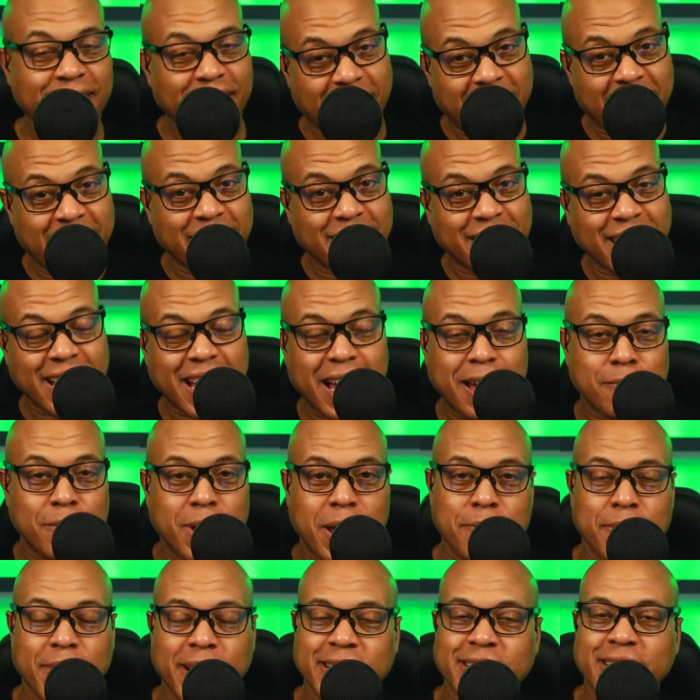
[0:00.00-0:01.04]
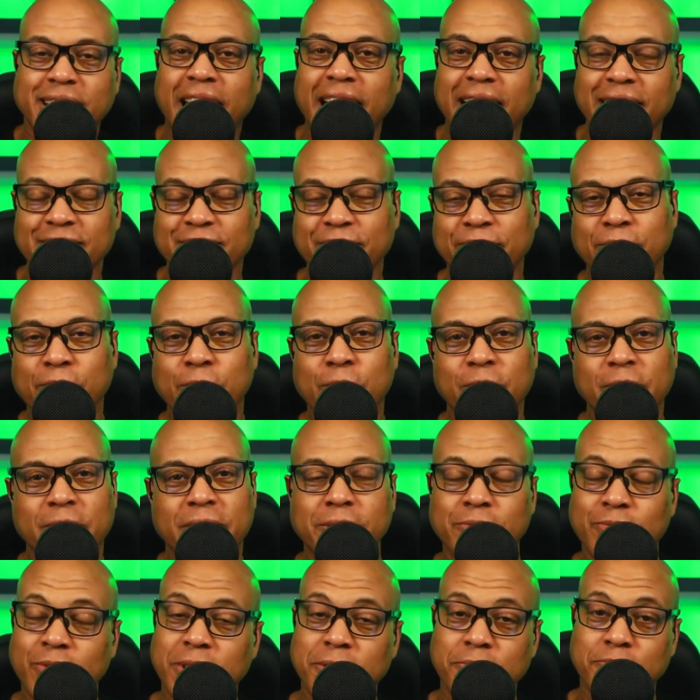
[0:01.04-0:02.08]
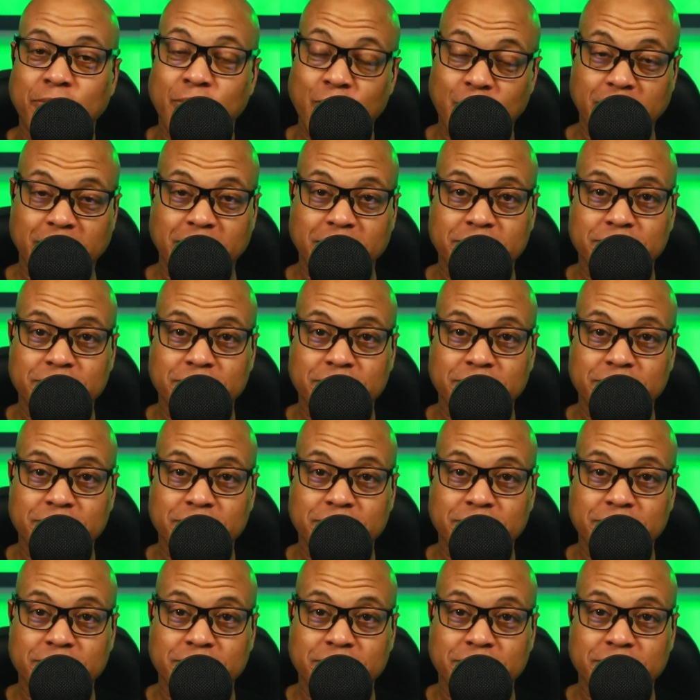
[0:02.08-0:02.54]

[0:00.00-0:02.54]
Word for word: landing on my Mixcast 4 at one point.